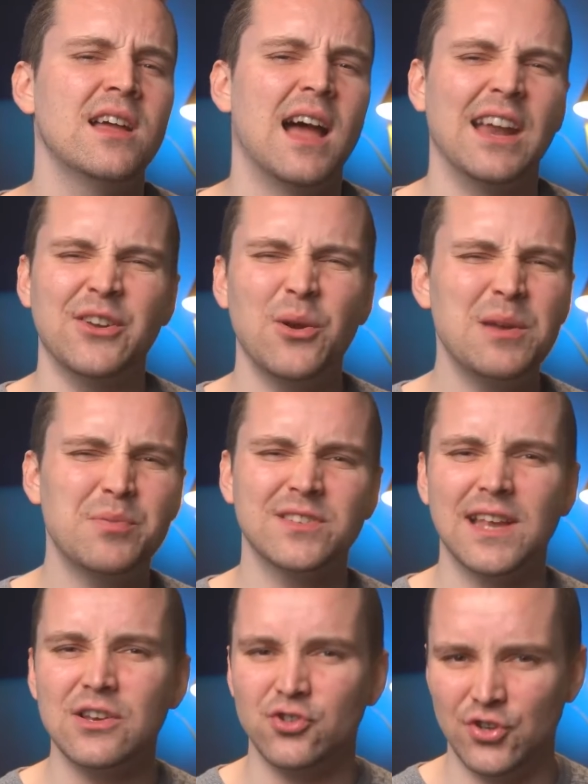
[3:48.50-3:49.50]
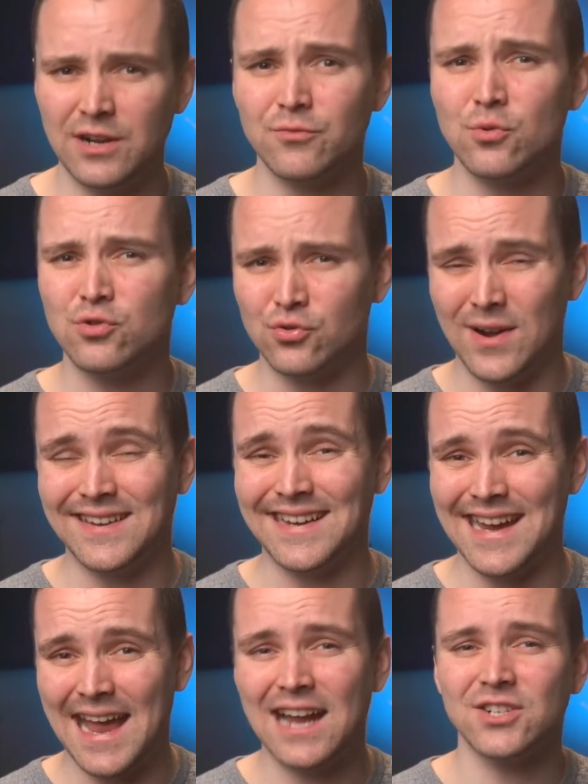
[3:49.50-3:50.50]
and only present general
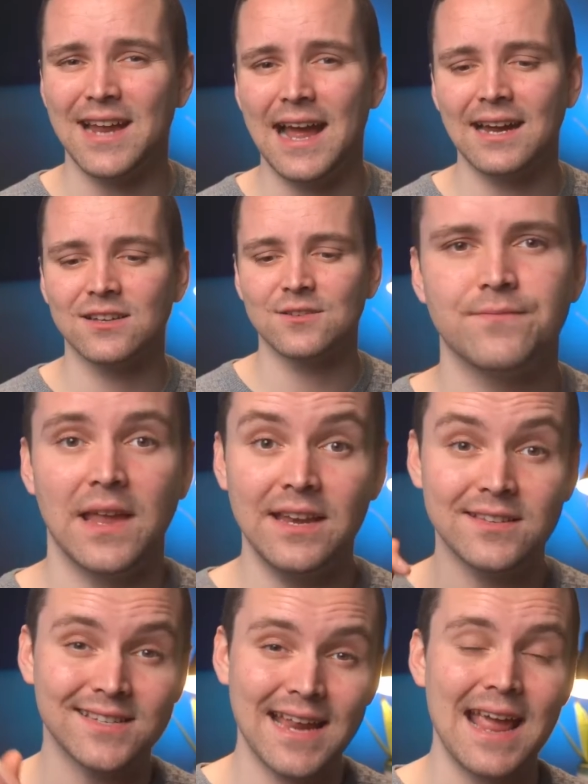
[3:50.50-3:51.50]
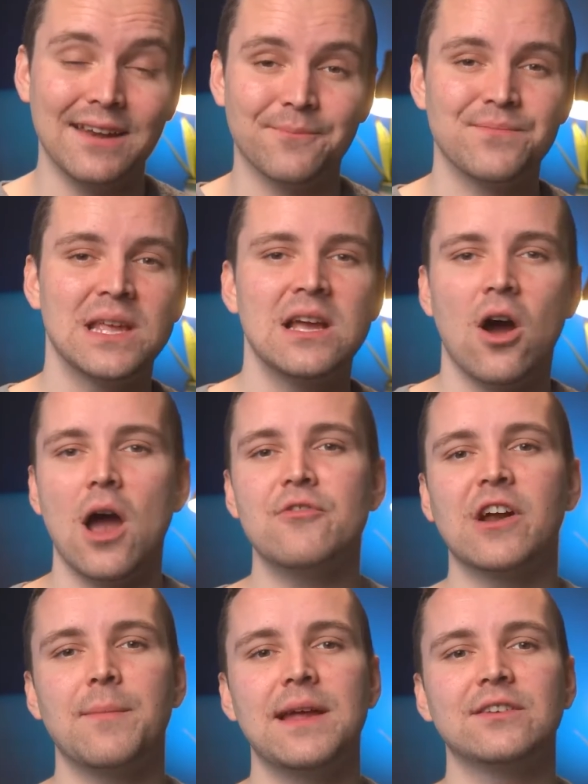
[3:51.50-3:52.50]
trending hashtags. Instead, I
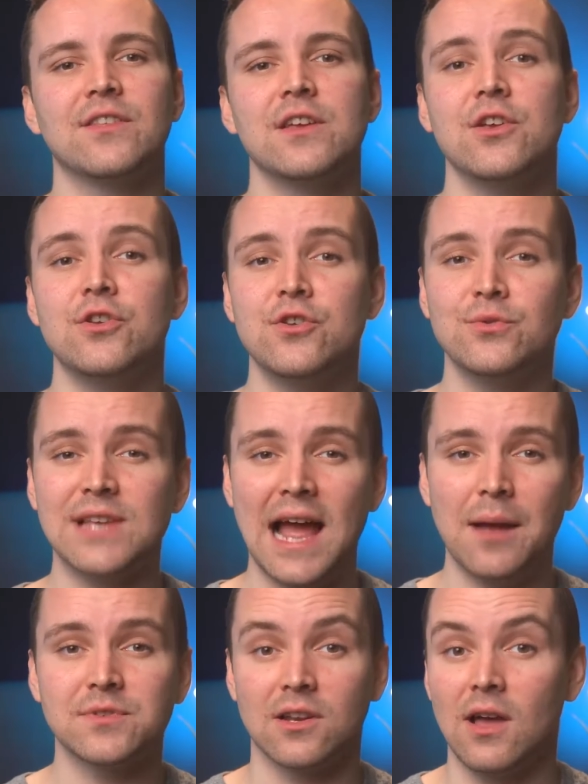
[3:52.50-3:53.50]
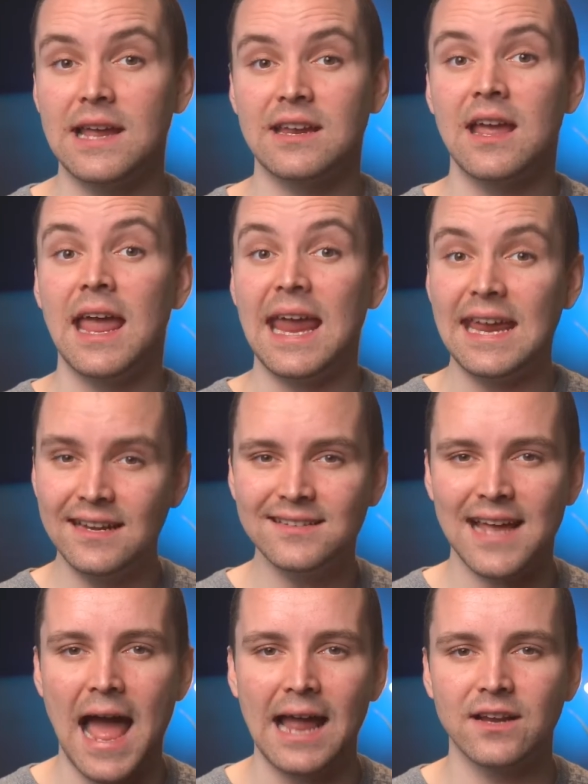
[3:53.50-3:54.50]
recommend that you use apps like
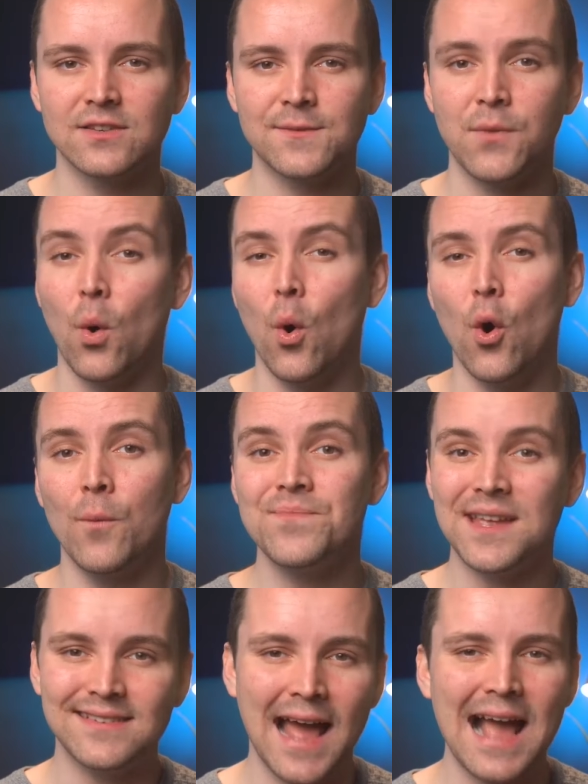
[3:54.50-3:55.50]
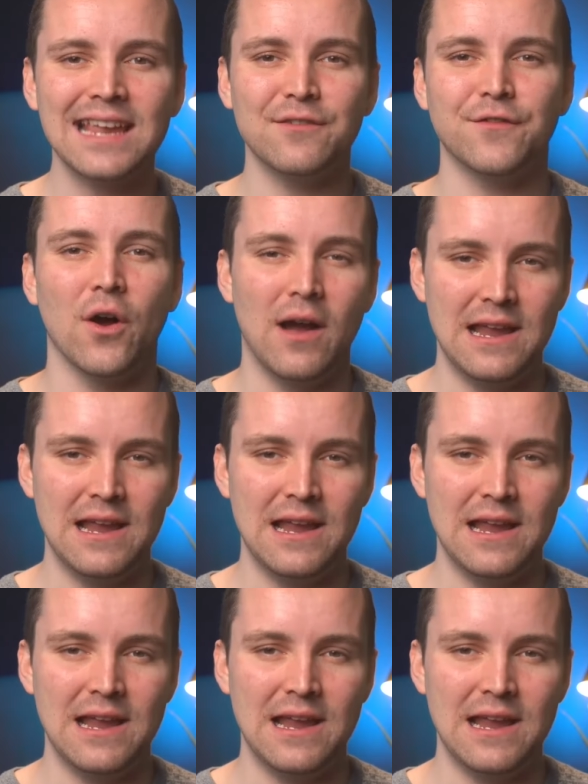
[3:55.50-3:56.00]
InTags or Tagify.